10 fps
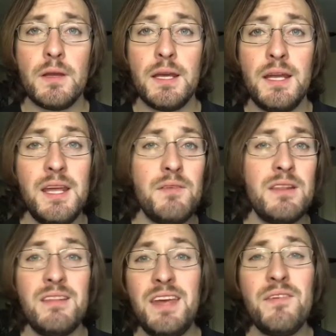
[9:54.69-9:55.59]
and
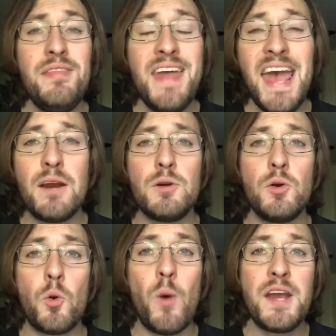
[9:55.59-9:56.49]
even even they don't know,
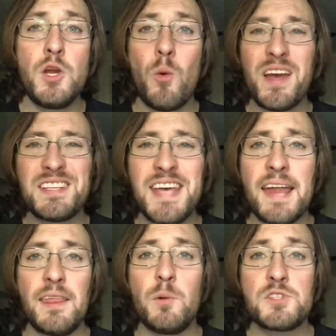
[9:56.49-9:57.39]
quite know
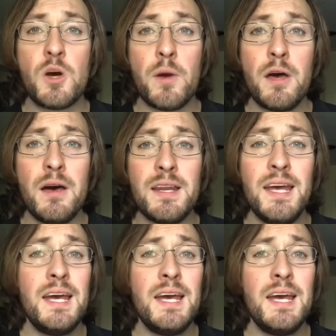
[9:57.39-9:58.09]
exactly what's going on,